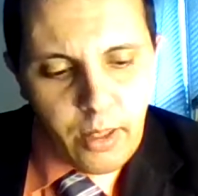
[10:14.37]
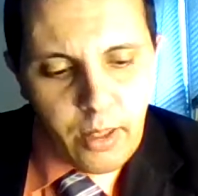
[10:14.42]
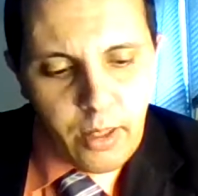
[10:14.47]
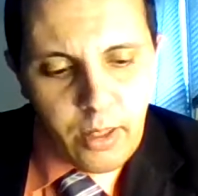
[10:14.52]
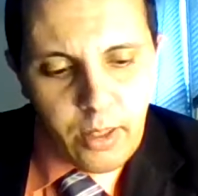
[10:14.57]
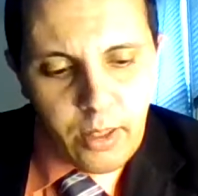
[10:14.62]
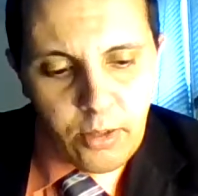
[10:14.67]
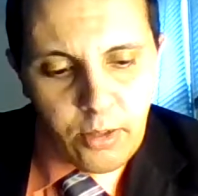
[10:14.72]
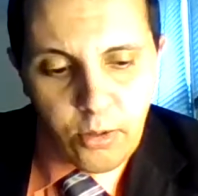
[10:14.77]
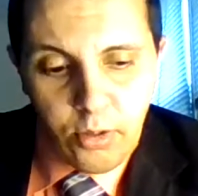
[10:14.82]

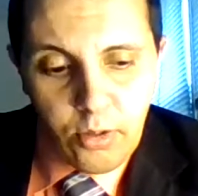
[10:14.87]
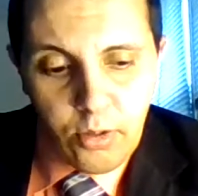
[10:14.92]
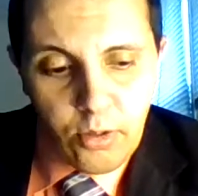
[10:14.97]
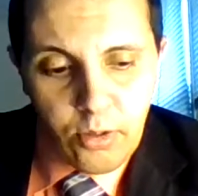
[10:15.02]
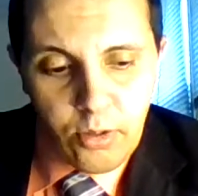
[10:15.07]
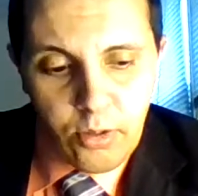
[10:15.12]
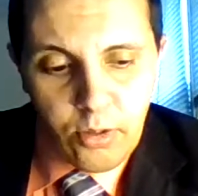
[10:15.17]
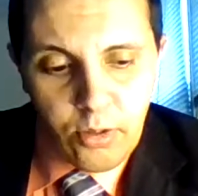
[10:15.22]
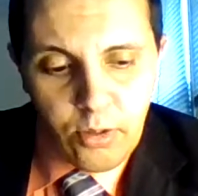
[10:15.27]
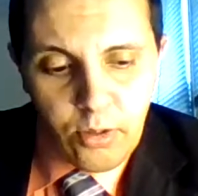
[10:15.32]

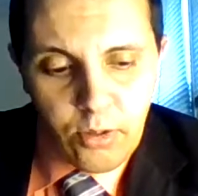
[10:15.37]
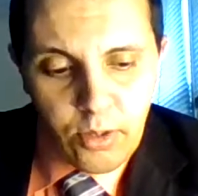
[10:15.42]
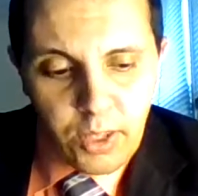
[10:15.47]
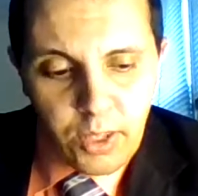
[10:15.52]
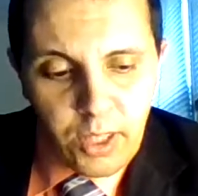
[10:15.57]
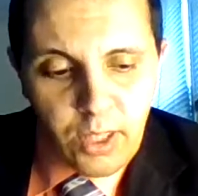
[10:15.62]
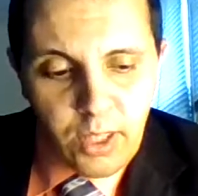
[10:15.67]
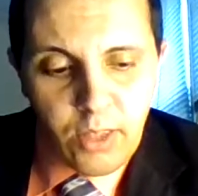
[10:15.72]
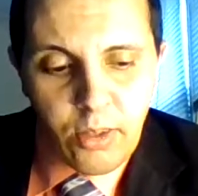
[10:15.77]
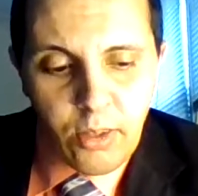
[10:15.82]
The
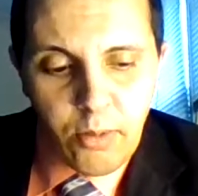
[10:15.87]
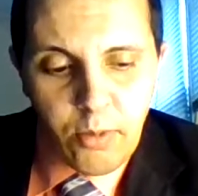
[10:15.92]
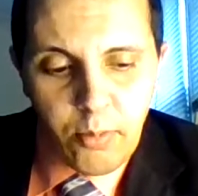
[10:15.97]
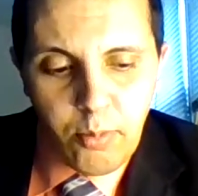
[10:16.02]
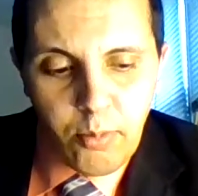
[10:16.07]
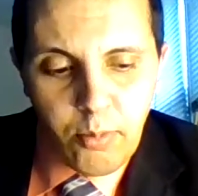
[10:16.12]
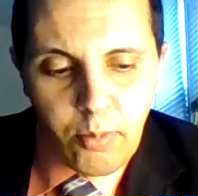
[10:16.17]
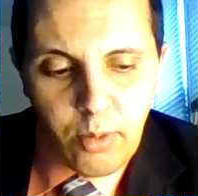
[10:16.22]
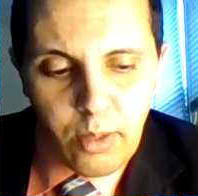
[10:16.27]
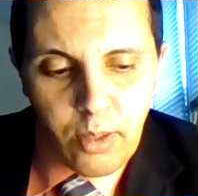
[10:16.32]

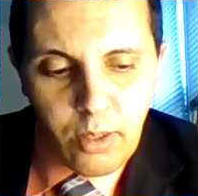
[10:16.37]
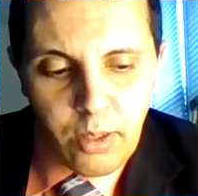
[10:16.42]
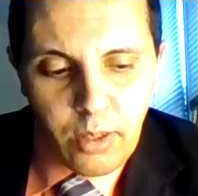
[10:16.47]
kingdom